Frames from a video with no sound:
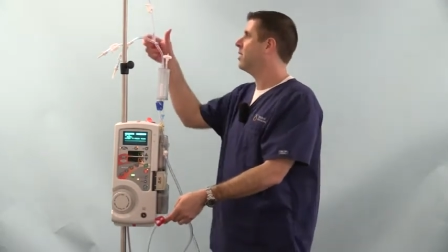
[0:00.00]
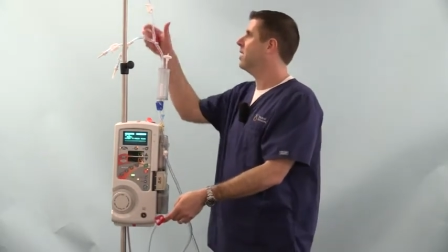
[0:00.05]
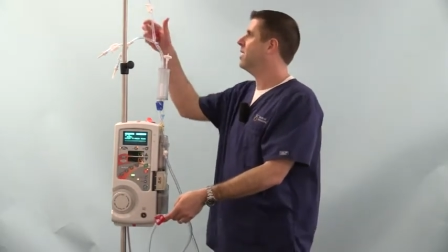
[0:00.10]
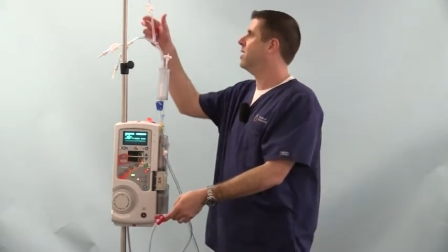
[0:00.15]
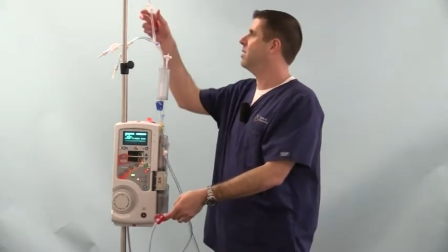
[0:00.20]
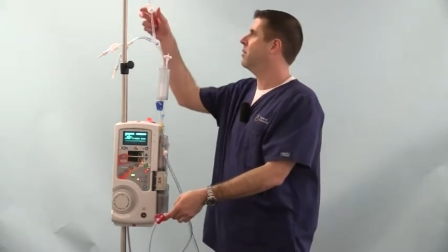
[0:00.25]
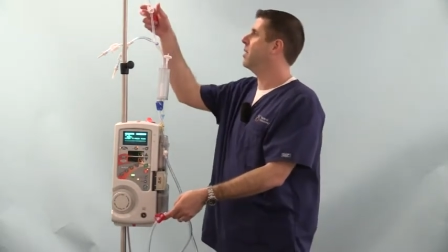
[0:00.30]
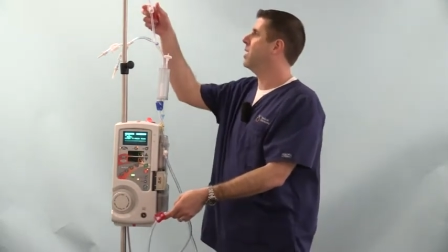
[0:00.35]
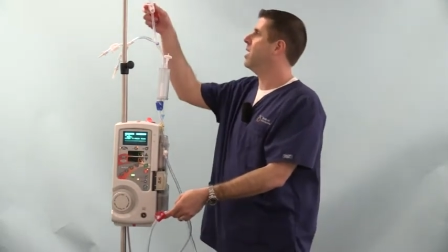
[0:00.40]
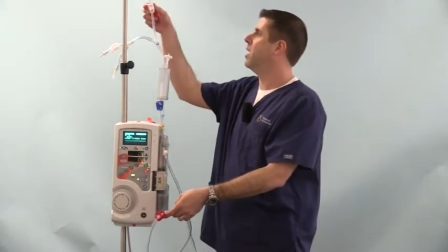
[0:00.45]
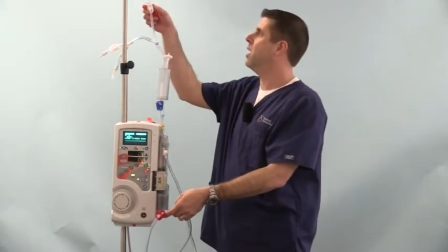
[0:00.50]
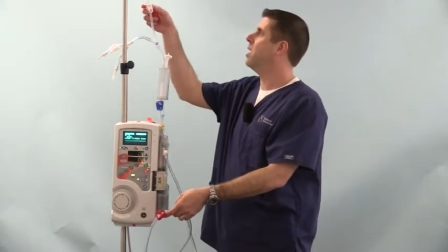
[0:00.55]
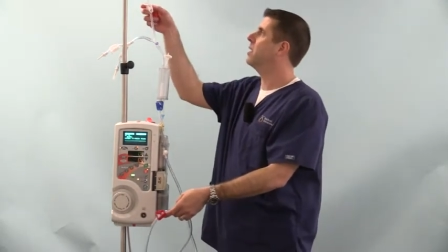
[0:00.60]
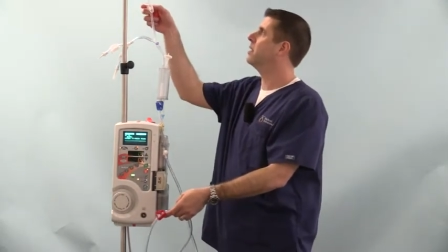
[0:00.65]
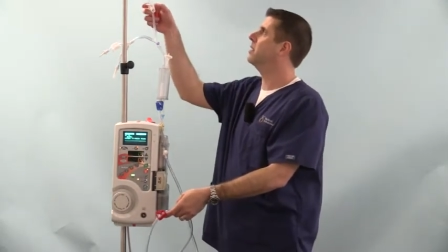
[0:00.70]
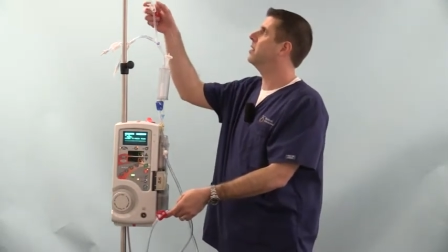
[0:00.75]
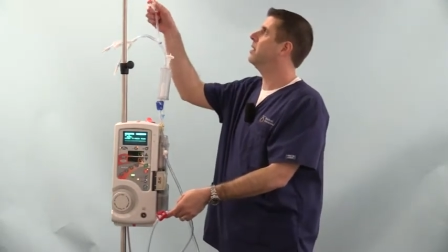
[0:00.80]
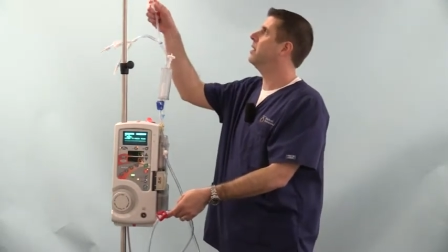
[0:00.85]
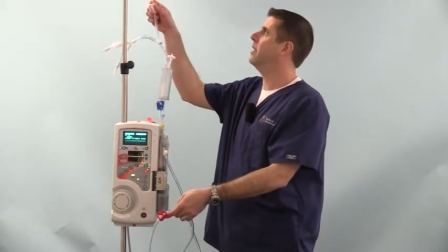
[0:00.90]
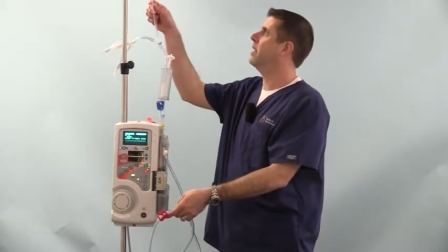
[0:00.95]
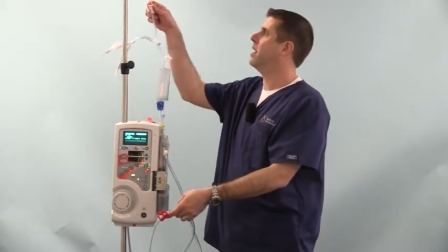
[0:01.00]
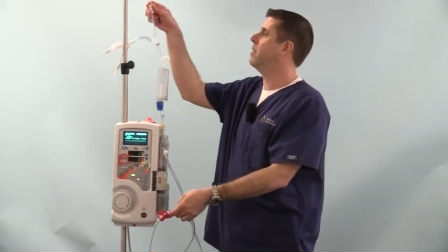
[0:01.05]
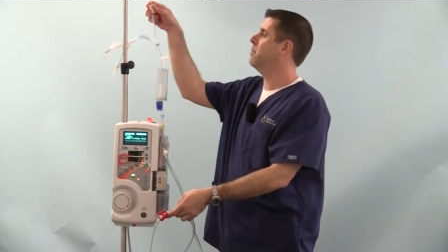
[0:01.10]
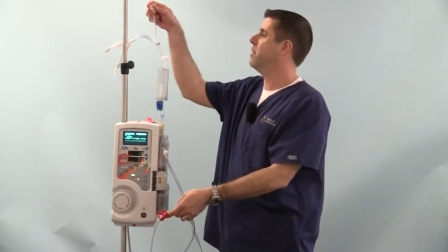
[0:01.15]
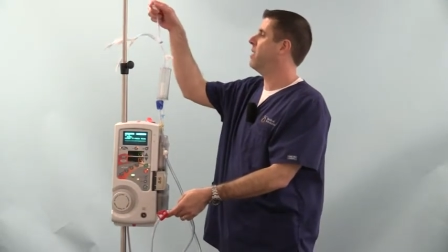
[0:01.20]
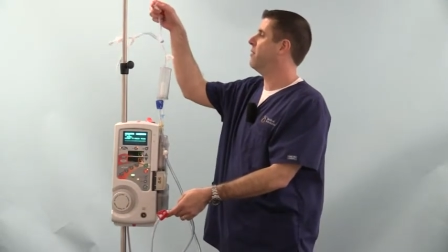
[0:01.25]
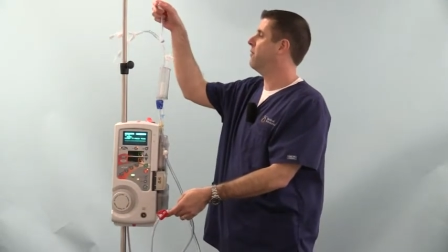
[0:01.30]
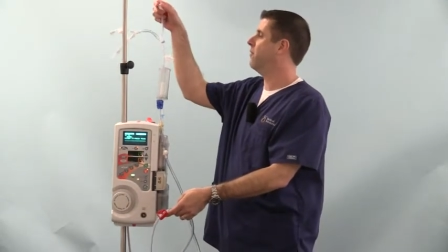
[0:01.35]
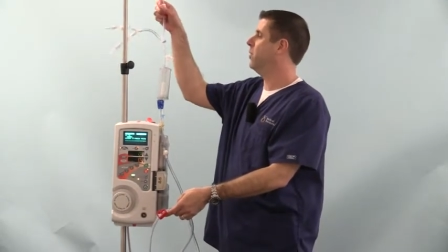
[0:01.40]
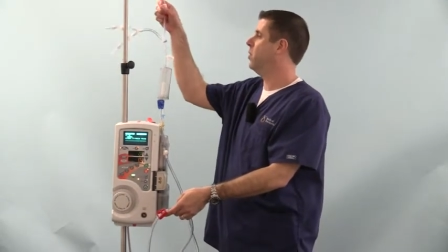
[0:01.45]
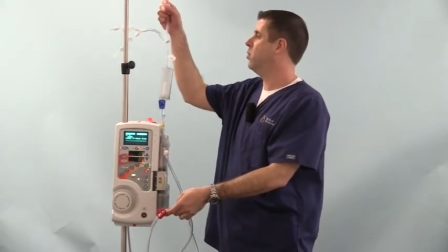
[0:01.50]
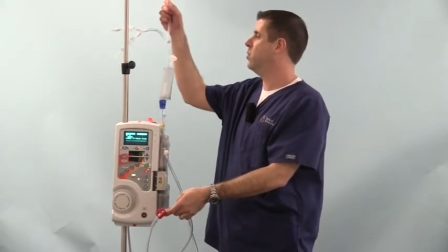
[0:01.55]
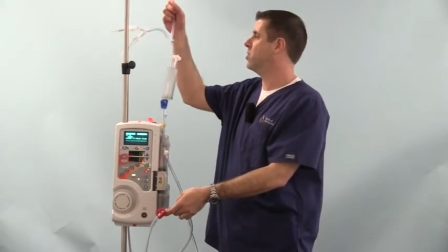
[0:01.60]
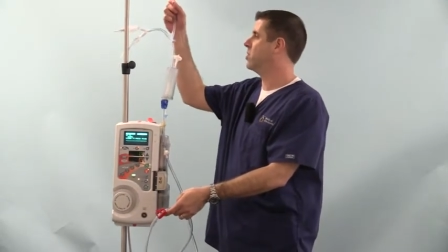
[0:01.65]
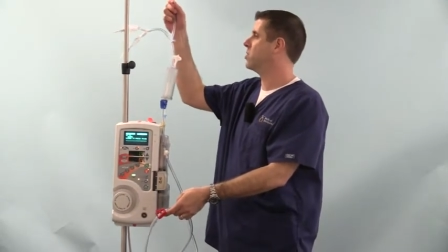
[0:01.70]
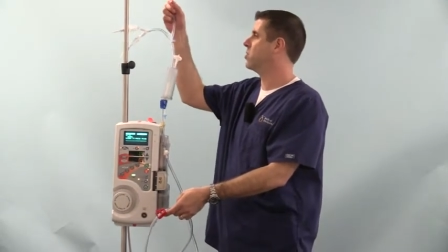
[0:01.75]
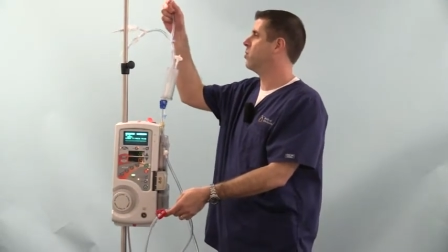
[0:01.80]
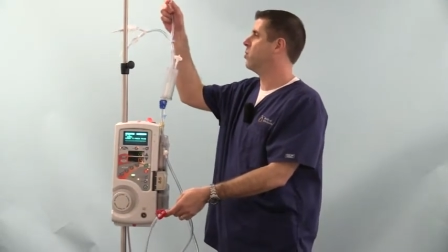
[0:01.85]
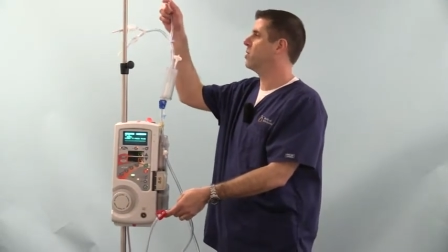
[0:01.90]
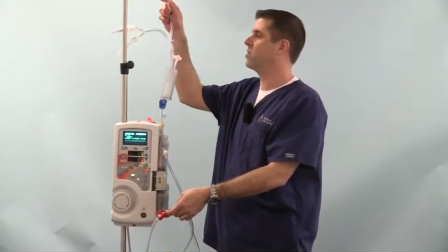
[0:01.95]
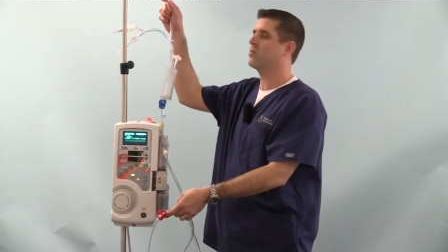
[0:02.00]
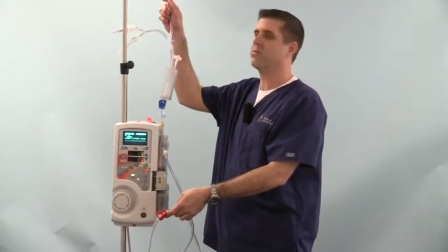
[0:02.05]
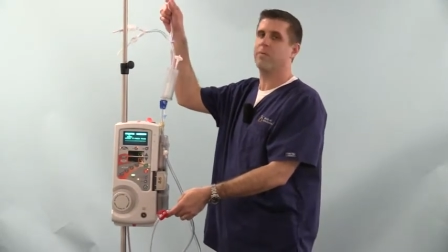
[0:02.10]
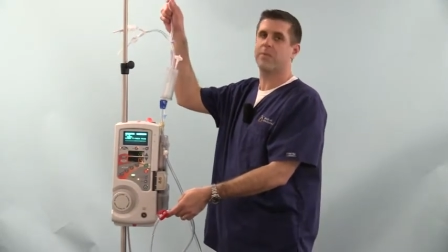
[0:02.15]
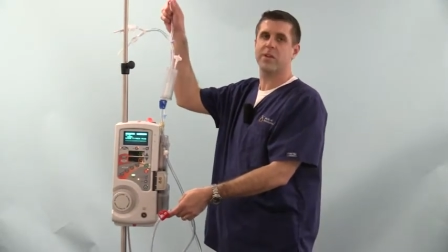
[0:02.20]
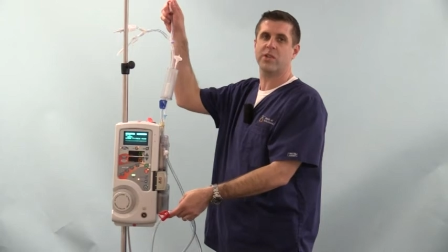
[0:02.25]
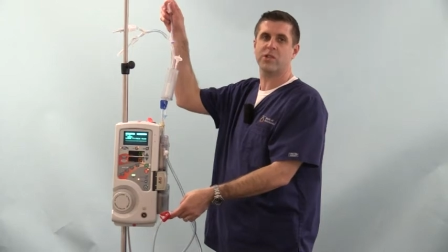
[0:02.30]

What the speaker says: and I'm going to unclamp my fluid source from